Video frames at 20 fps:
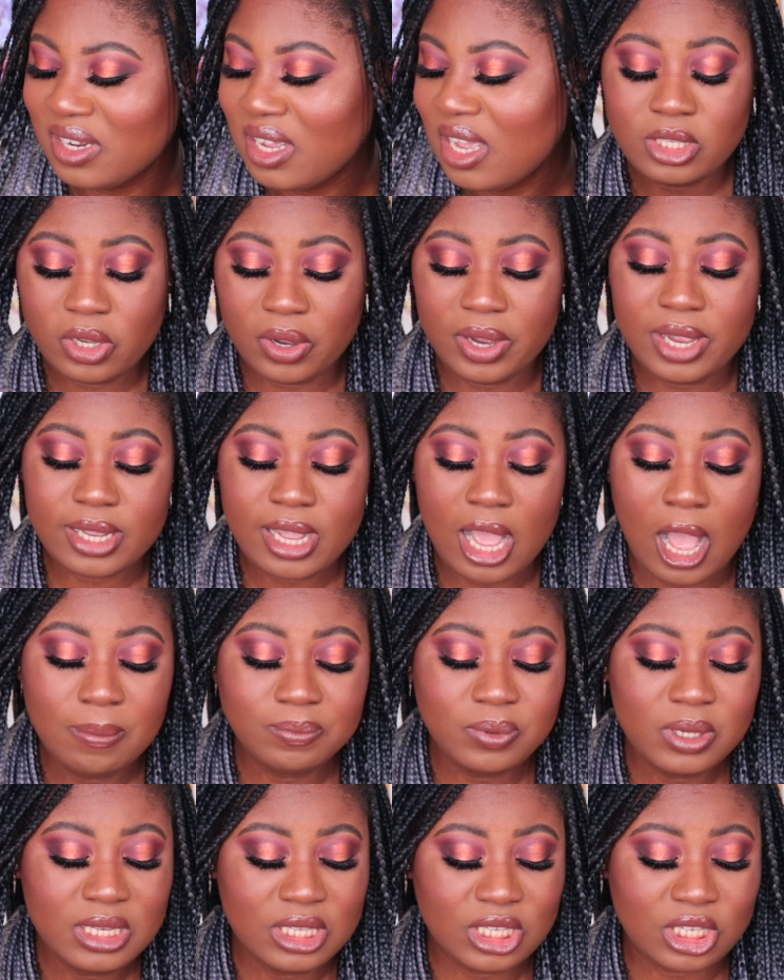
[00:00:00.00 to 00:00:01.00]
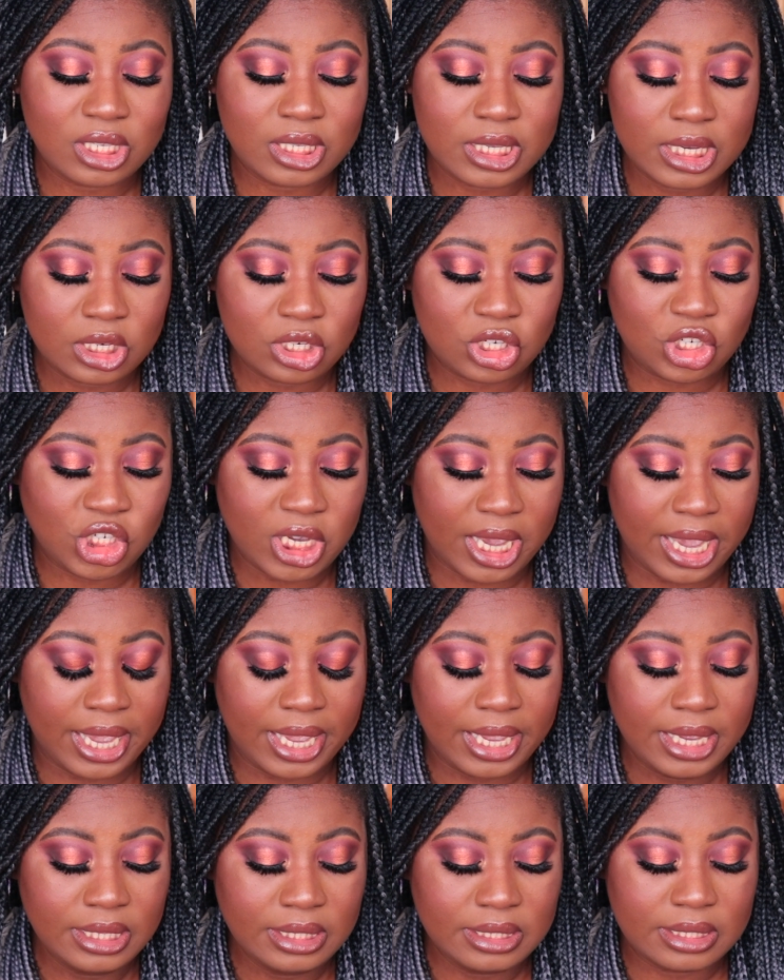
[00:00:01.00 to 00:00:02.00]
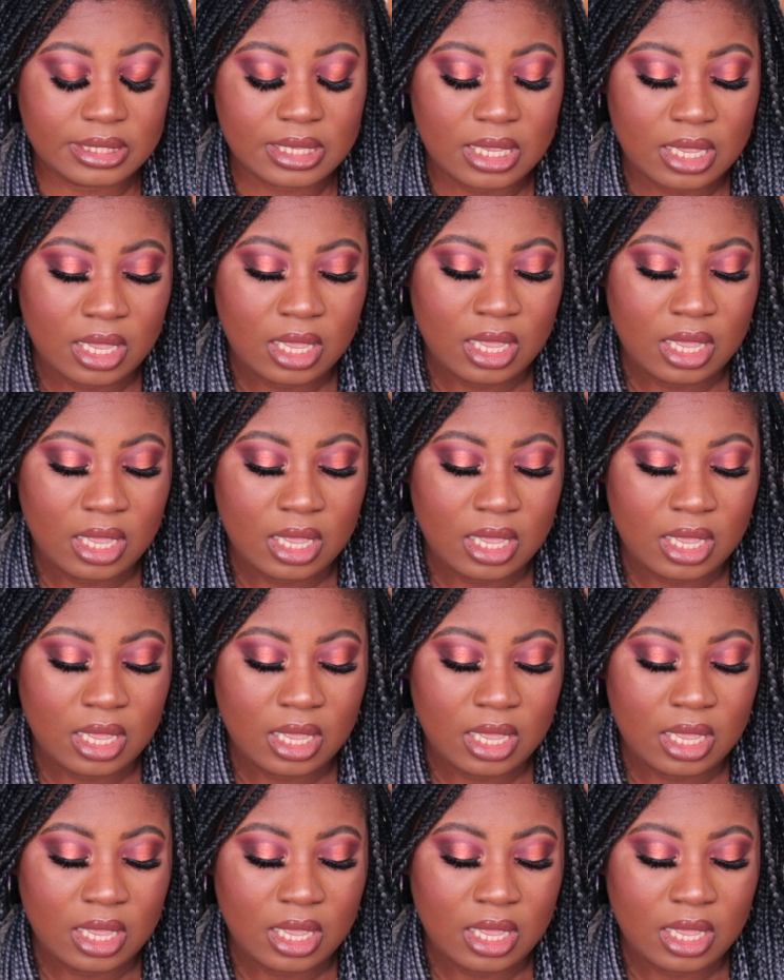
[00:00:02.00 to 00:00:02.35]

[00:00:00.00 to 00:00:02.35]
So it comes in 6 shades,